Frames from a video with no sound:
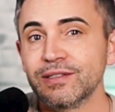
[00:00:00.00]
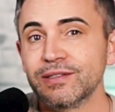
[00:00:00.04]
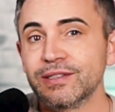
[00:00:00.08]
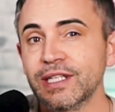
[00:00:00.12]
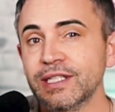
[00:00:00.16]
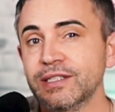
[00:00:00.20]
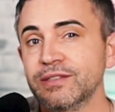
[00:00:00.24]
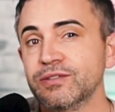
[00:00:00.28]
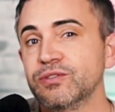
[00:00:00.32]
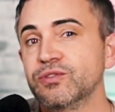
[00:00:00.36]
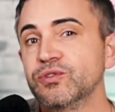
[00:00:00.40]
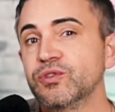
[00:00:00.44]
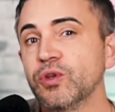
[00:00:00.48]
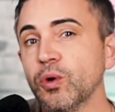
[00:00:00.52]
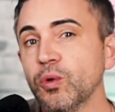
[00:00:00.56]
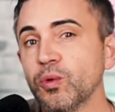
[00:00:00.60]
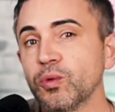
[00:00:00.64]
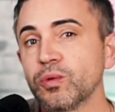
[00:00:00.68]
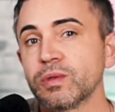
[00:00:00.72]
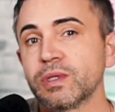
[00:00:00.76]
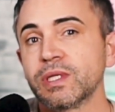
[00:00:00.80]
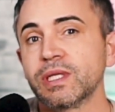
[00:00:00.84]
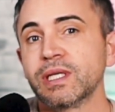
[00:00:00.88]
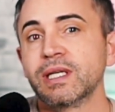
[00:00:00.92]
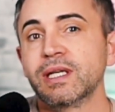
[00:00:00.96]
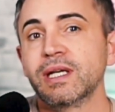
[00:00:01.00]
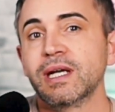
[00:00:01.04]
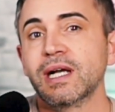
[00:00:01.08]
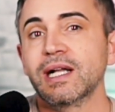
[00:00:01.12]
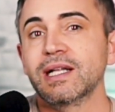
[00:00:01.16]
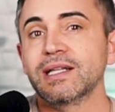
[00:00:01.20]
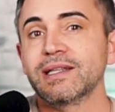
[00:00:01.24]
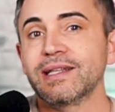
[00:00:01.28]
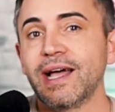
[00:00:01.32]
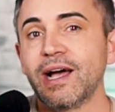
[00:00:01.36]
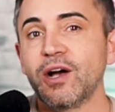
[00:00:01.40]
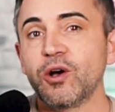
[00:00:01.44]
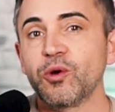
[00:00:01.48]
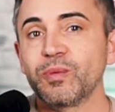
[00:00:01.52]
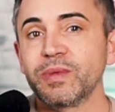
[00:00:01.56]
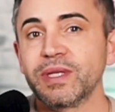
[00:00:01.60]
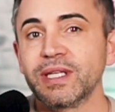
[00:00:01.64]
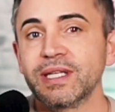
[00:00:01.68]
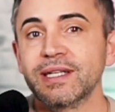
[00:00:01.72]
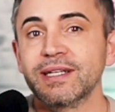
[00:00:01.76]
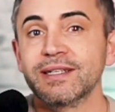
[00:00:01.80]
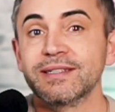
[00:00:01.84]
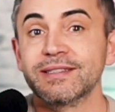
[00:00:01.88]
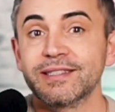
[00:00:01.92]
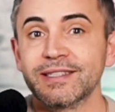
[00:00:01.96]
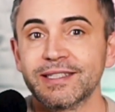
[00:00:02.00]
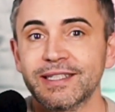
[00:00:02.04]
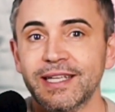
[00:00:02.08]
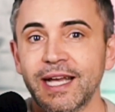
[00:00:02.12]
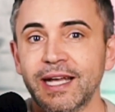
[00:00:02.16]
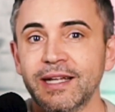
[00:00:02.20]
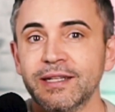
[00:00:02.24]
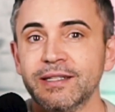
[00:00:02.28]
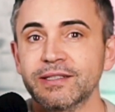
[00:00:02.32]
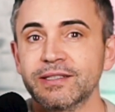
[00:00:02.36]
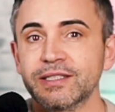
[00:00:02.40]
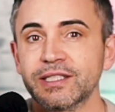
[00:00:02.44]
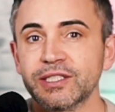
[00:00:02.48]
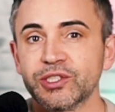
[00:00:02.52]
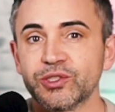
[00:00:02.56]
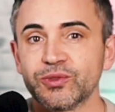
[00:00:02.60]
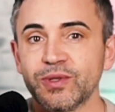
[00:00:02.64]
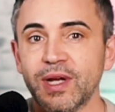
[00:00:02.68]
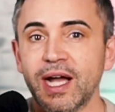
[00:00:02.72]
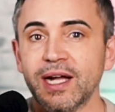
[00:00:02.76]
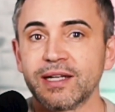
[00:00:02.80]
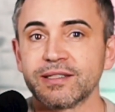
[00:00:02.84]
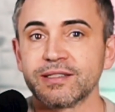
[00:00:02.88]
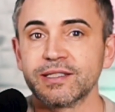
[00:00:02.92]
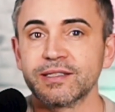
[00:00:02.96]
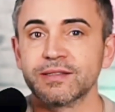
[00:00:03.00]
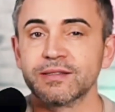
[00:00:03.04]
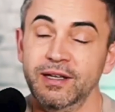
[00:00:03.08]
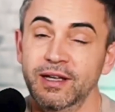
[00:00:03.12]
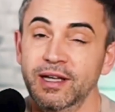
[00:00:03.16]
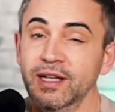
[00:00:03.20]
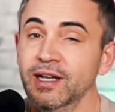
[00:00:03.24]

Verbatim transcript: that don't allow me to get distracted.